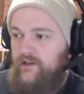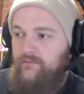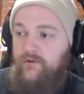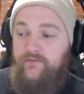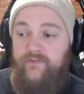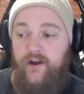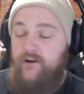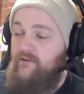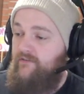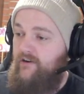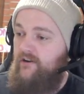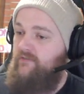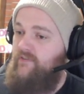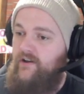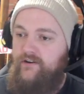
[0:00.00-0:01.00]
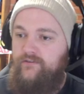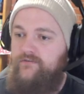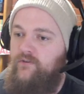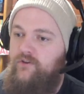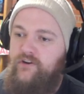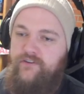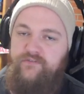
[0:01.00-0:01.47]
It'd be very, very fun for
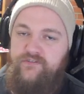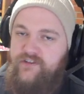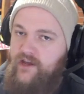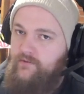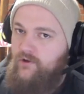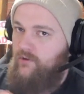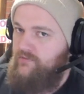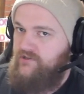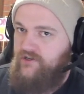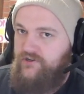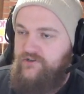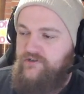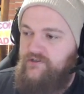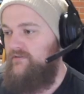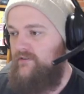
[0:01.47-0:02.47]
all the different team compositions.